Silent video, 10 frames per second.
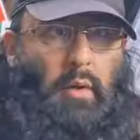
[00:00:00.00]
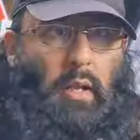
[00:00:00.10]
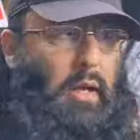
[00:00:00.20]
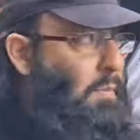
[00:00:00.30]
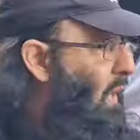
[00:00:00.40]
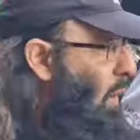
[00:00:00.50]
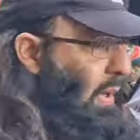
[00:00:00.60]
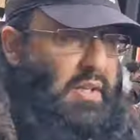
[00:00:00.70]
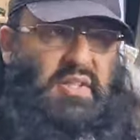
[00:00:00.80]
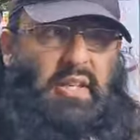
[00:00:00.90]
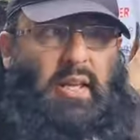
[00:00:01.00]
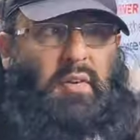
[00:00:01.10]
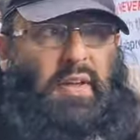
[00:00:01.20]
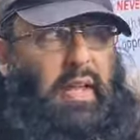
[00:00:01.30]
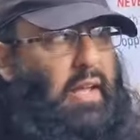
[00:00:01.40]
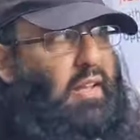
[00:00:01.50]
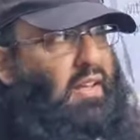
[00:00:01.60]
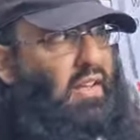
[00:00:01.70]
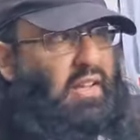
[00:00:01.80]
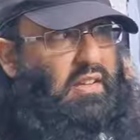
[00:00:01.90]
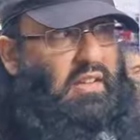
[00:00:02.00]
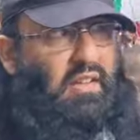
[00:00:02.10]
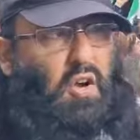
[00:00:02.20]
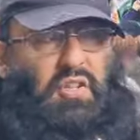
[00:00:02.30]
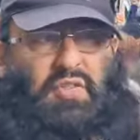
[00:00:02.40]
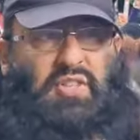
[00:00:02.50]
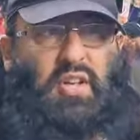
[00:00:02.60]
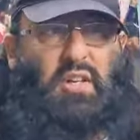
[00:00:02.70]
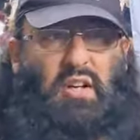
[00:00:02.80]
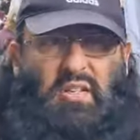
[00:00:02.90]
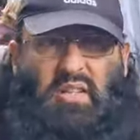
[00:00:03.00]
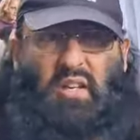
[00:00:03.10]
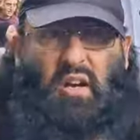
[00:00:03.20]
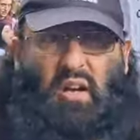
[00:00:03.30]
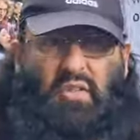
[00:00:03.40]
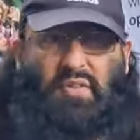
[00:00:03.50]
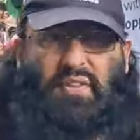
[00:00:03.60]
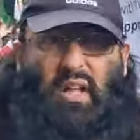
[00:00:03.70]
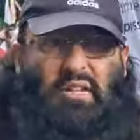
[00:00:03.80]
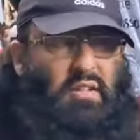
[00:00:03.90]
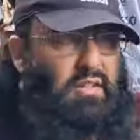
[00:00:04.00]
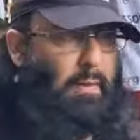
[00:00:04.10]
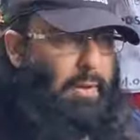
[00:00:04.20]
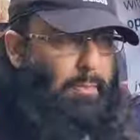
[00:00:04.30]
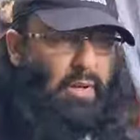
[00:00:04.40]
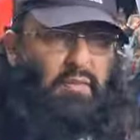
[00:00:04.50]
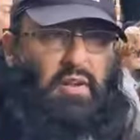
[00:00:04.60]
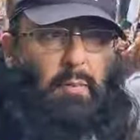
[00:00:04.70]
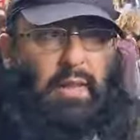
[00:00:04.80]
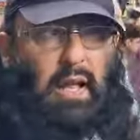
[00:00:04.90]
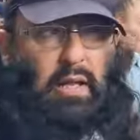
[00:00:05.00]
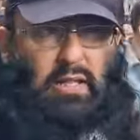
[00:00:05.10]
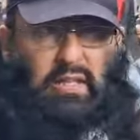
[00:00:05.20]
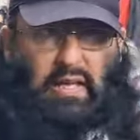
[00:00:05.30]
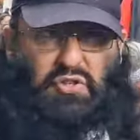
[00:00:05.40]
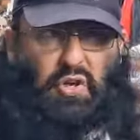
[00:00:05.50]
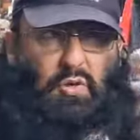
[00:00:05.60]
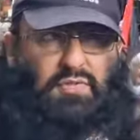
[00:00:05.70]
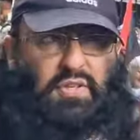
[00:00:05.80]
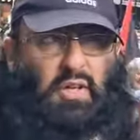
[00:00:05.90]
Alhamdulillah, we can see over here in Oxford Circus, in the heart of London, that people are coming out in their droves